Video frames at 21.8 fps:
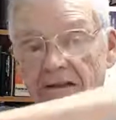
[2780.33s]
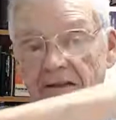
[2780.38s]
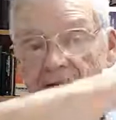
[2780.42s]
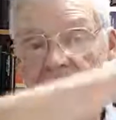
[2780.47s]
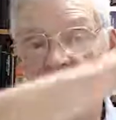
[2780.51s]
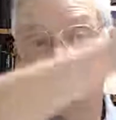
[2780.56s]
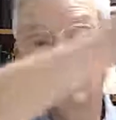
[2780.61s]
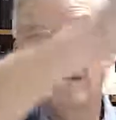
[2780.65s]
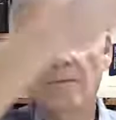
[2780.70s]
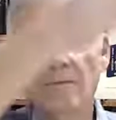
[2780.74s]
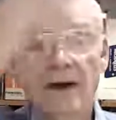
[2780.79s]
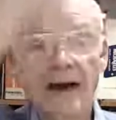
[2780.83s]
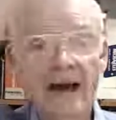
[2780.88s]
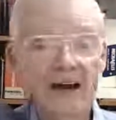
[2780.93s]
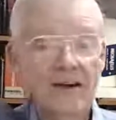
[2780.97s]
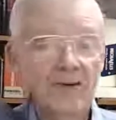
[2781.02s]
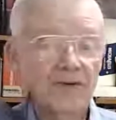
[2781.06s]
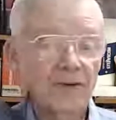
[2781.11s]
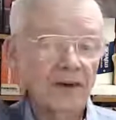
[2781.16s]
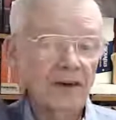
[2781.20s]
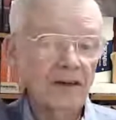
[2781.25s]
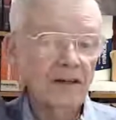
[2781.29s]
taken a
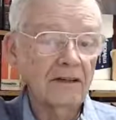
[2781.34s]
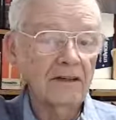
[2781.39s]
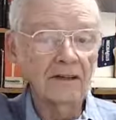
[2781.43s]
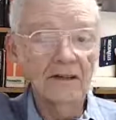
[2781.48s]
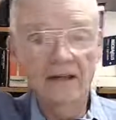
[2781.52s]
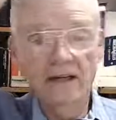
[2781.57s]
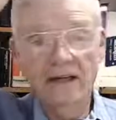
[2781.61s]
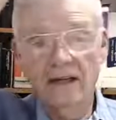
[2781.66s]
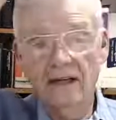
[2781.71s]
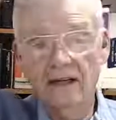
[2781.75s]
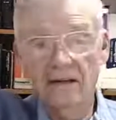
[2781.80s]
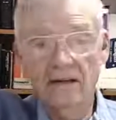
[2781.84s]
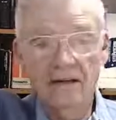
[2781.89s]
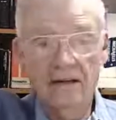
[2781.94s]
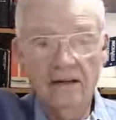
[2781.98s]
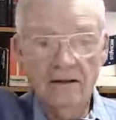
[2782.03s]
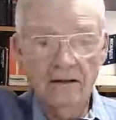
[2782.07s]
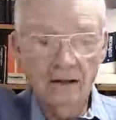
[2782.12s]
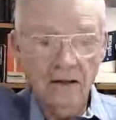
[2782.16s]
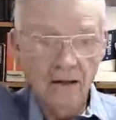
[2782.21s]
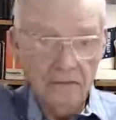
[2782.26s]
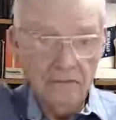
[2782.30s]
back trail and gotten
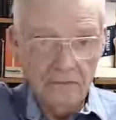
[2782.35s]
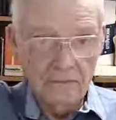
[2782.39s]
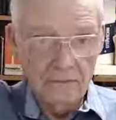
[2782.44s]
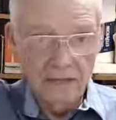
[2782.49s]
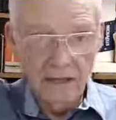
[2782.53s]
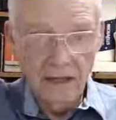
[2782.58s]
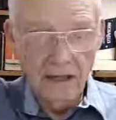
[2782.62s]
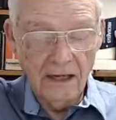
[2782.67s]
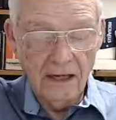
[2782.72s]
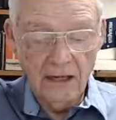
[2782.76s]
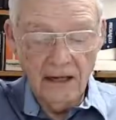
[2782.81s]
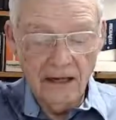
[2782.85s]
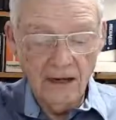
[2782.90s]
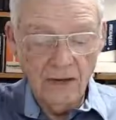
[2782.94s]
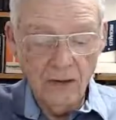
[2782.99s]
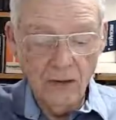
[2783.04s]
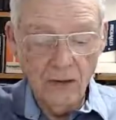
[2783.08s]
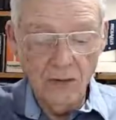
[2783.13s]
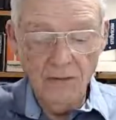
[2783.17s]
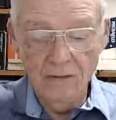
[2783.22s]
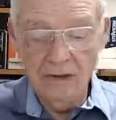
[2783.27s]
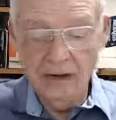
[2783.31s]
there on land,
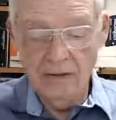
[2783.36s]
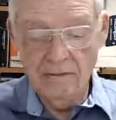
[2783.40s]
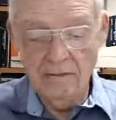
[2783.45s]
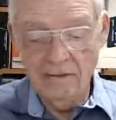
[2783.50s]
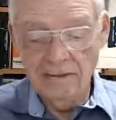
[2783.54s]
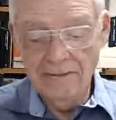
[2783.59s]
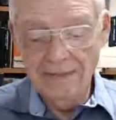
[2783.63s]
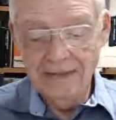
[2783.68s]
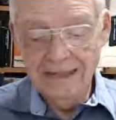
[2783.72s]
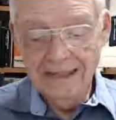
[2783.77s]
no problem.